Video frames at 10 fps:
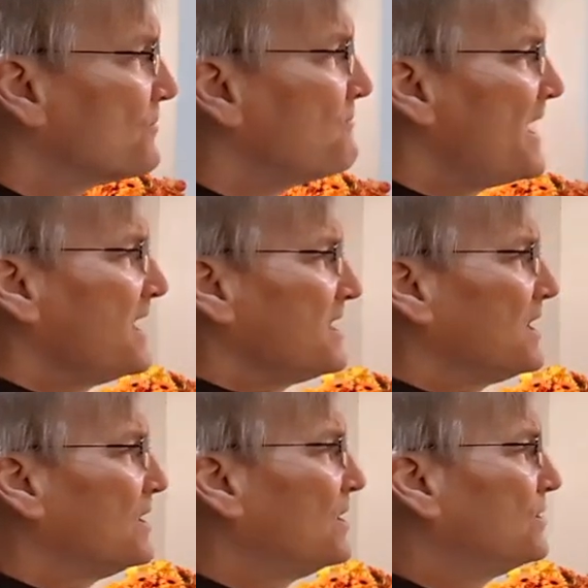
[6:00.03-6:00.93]
to
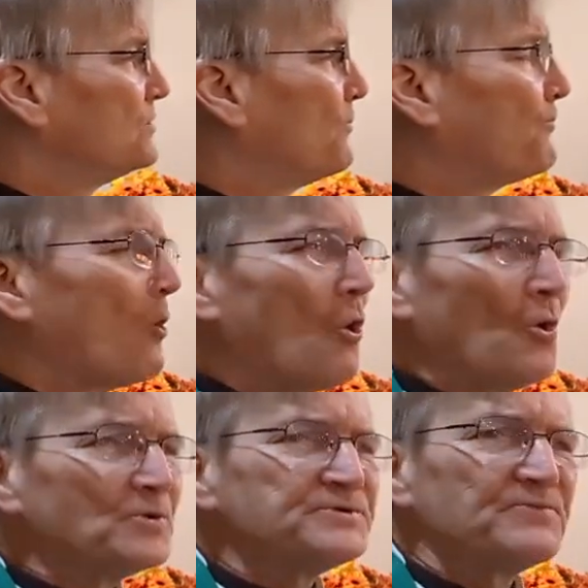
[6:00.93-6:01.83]
make the
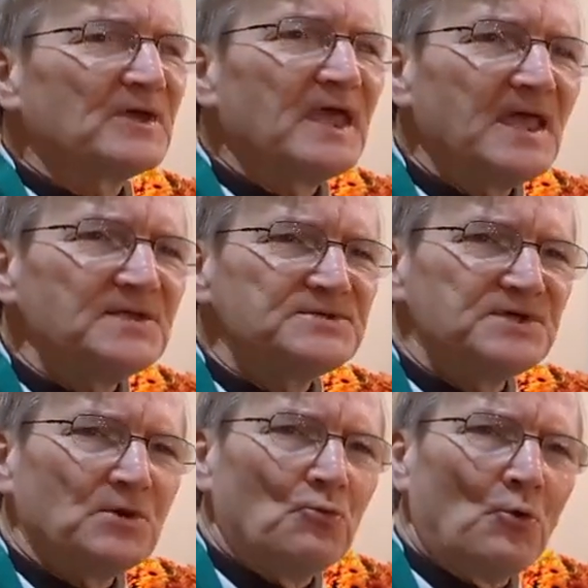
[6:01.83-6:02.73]
poles of
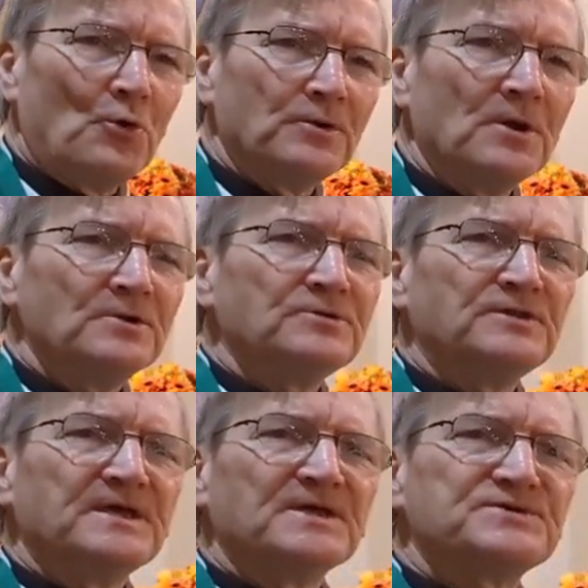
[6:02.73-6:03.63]
acacia wood to
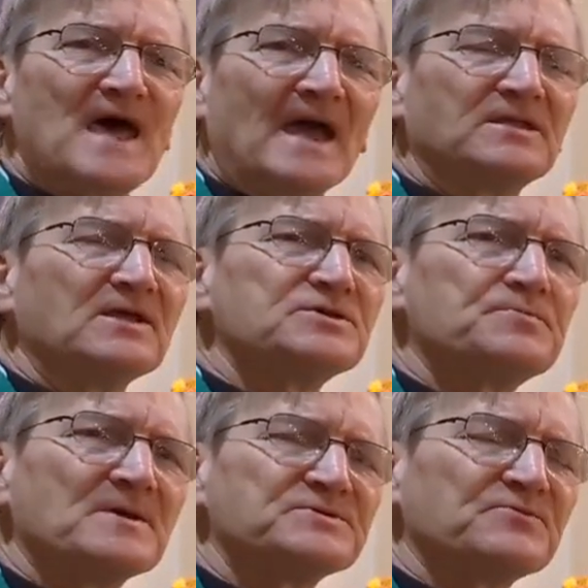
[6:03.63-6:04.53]
the exacting
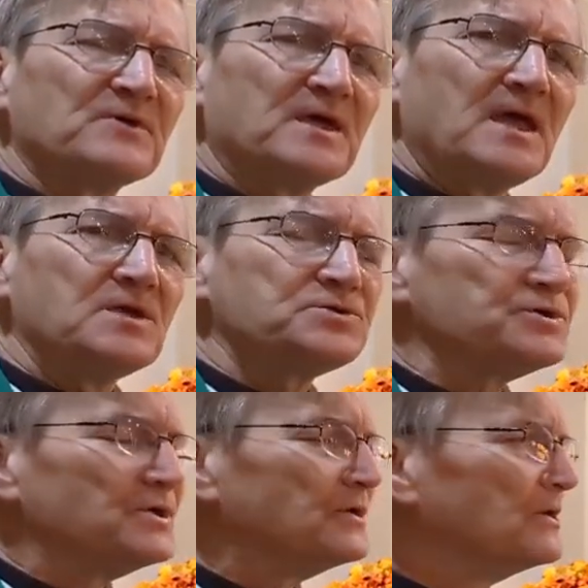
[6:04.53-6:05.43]

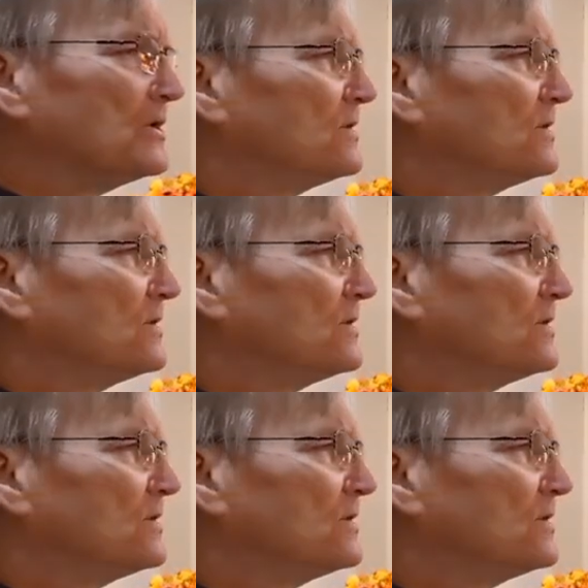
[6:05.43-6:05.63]
specification